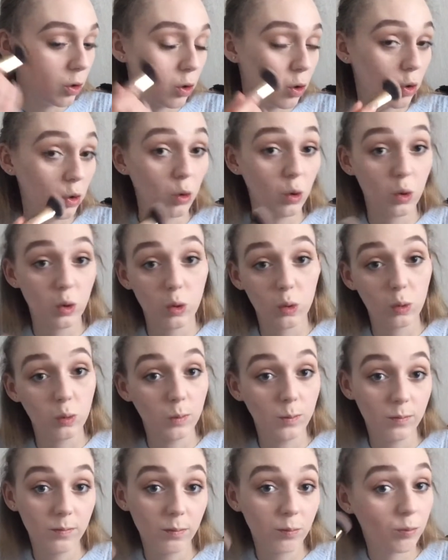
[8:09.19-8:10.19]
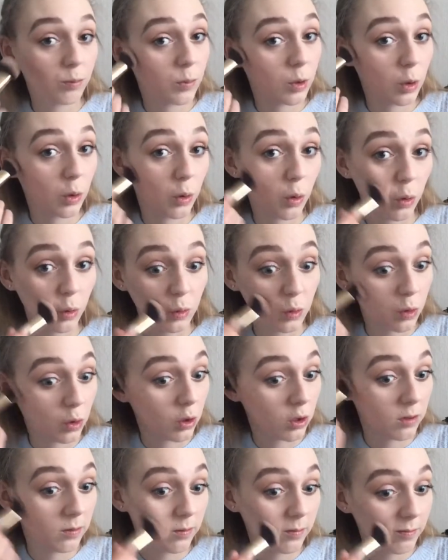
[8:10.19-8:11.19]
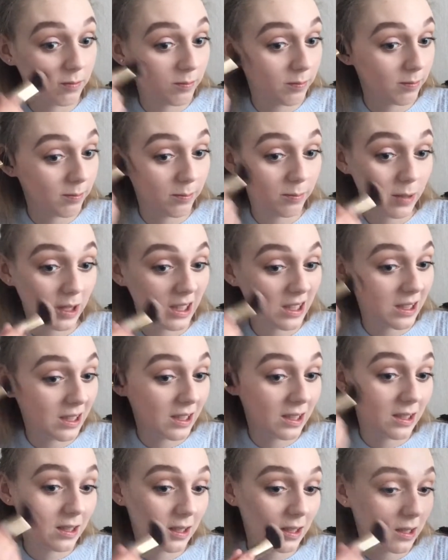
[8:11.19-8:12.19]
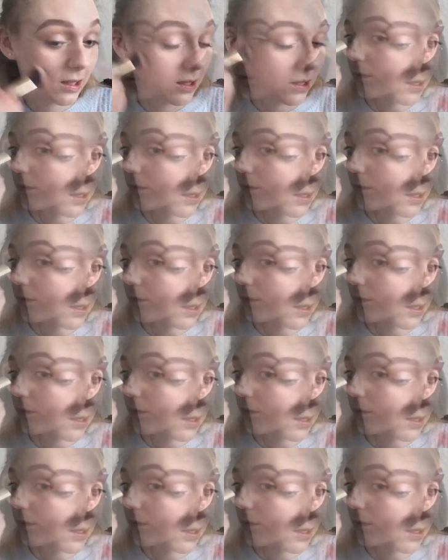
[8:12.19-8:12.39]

usual contour places.